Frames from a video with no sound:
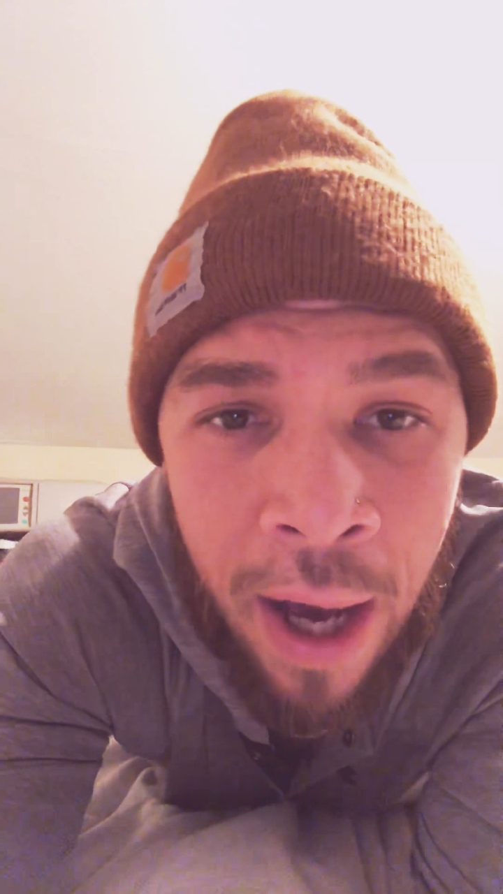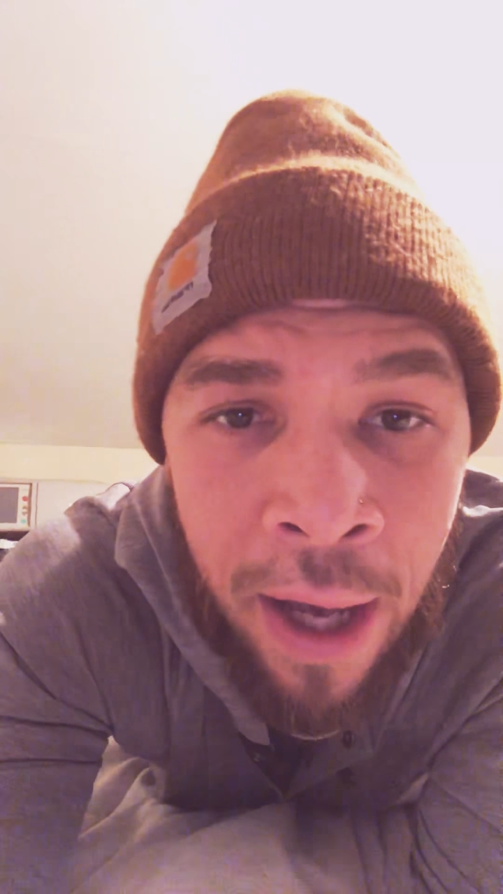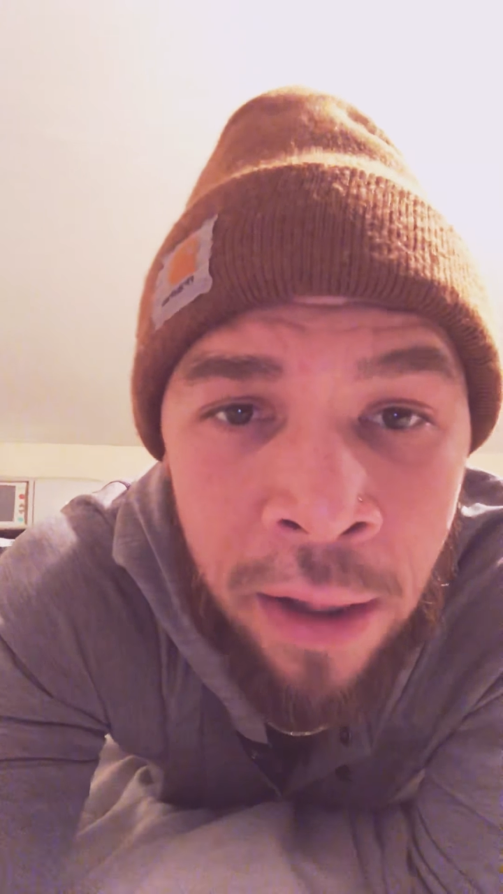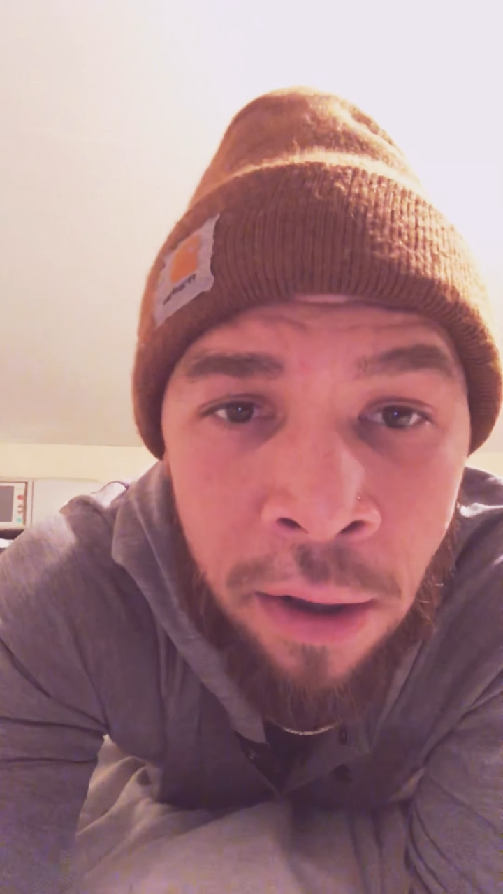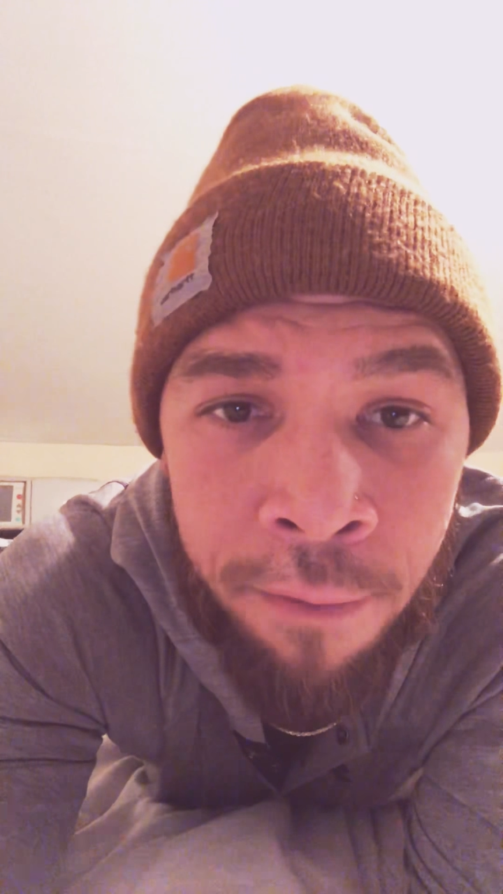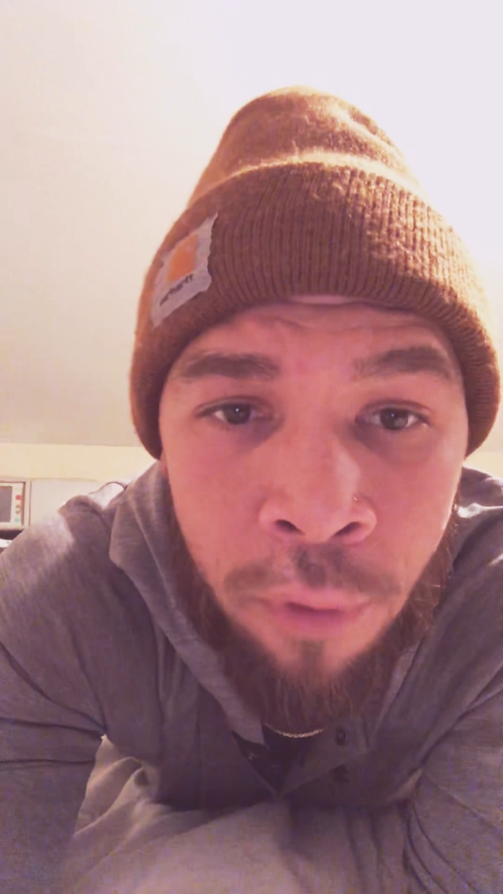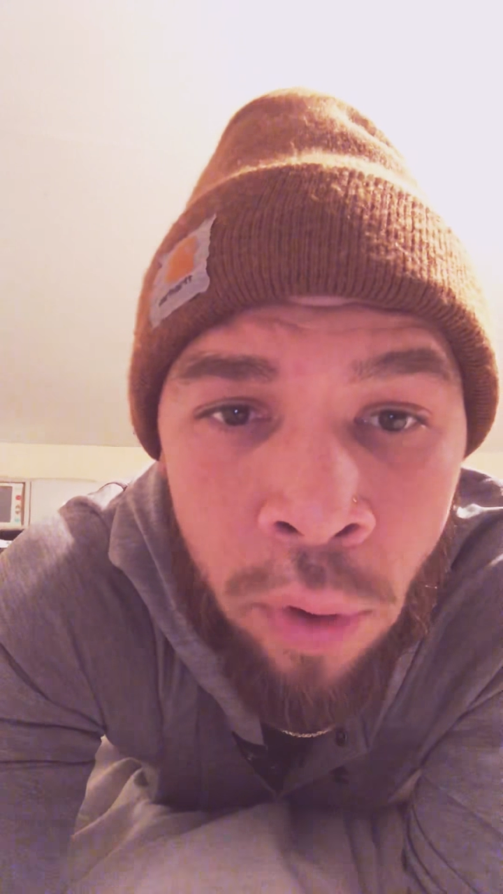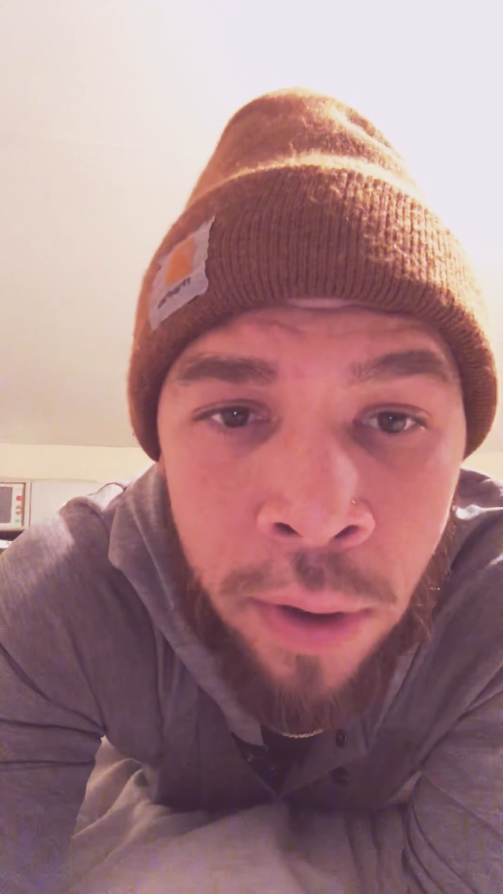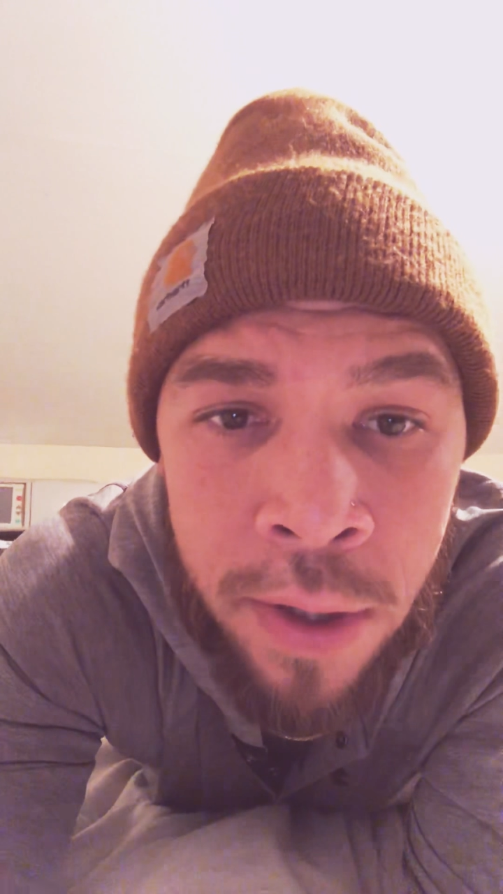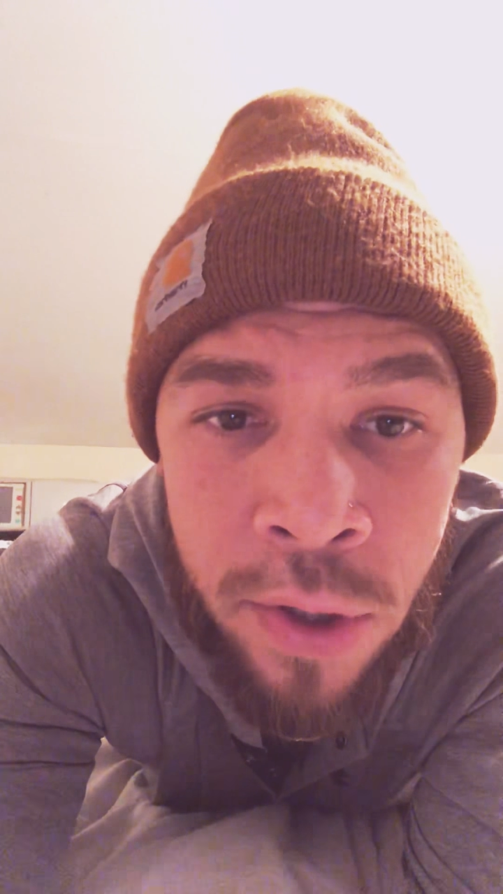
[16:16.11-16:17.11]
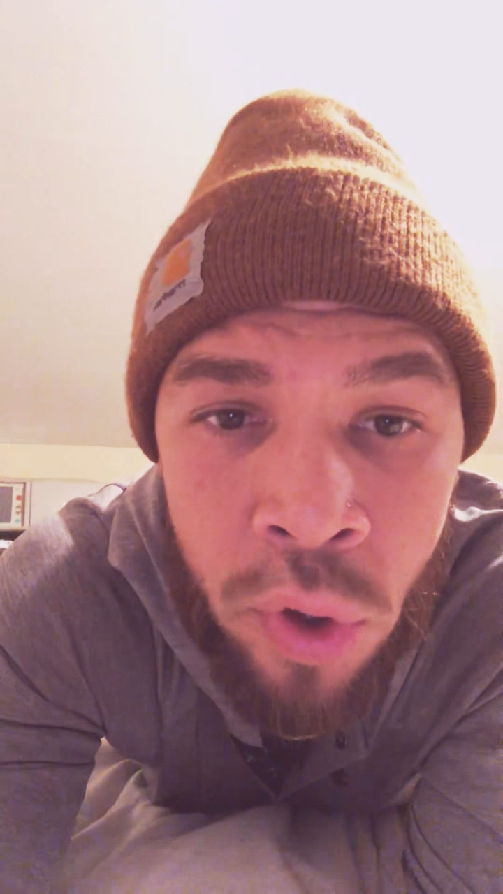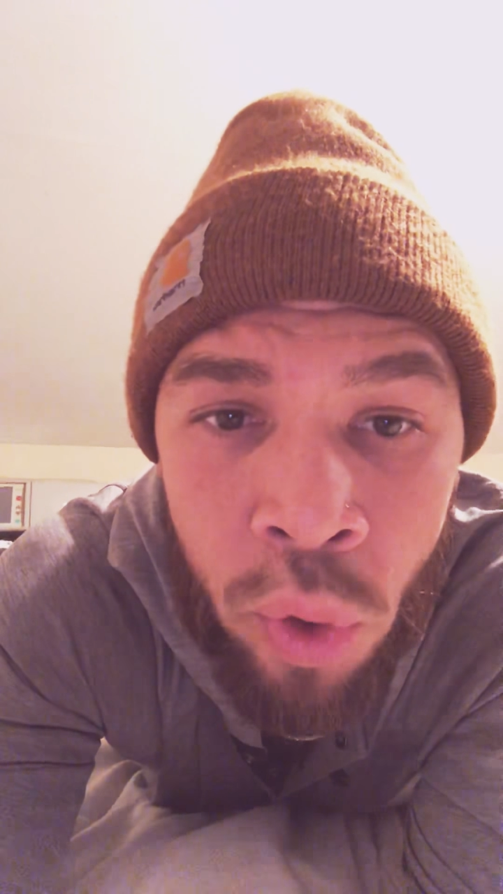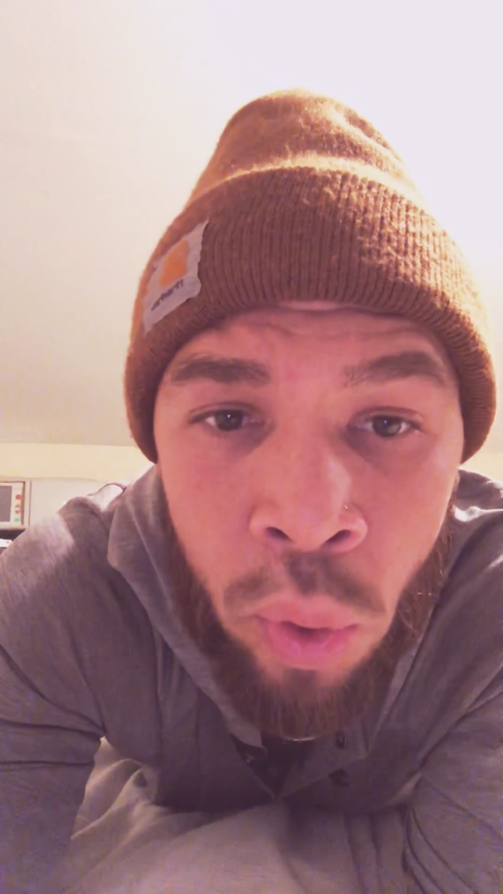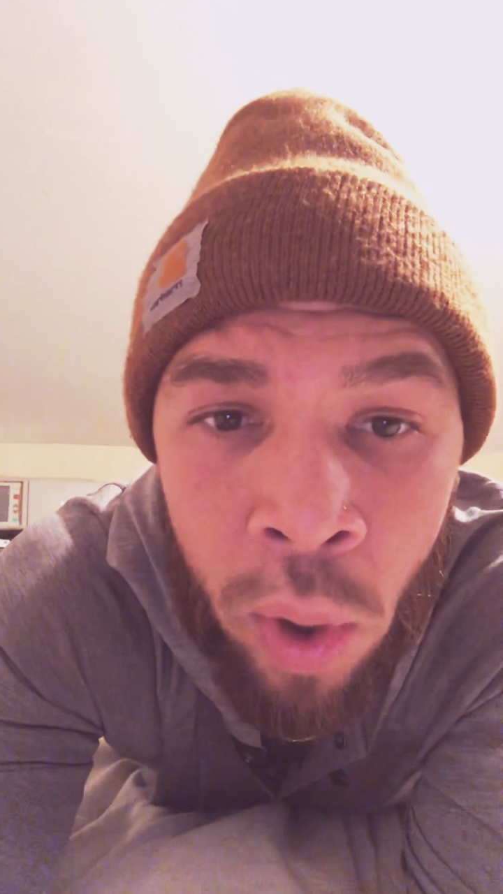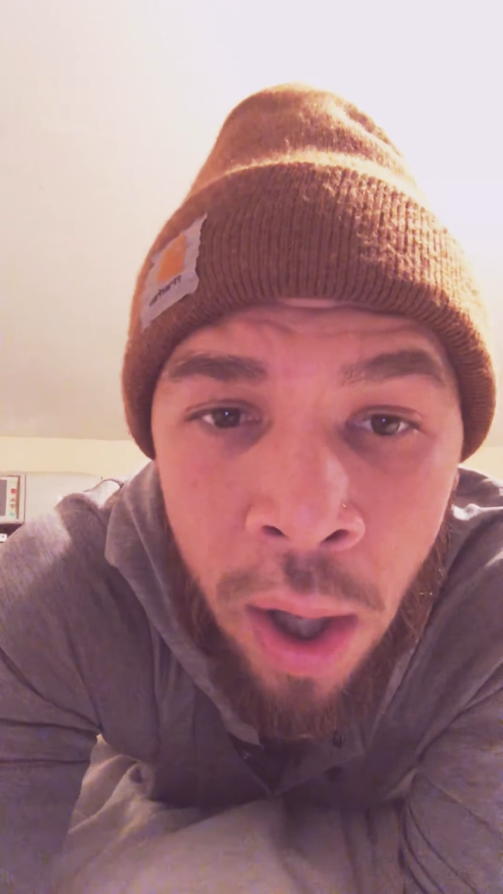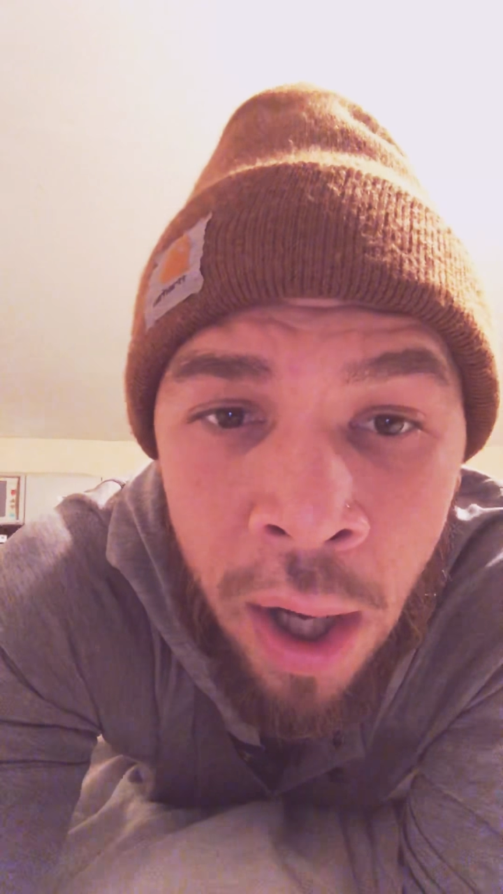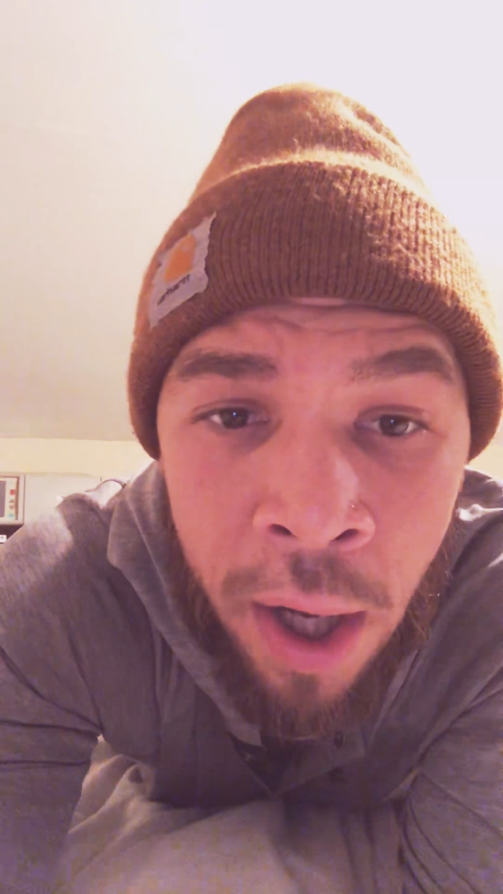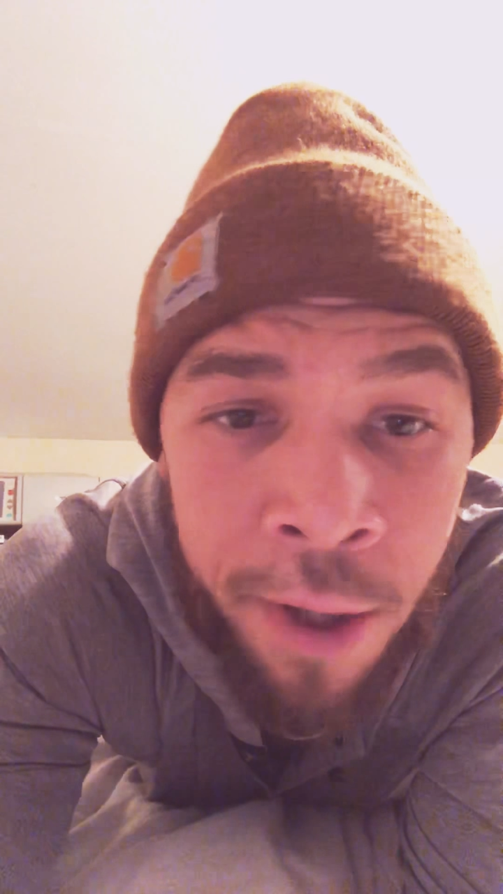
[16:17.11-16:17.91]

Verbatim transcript: I look forward to uh,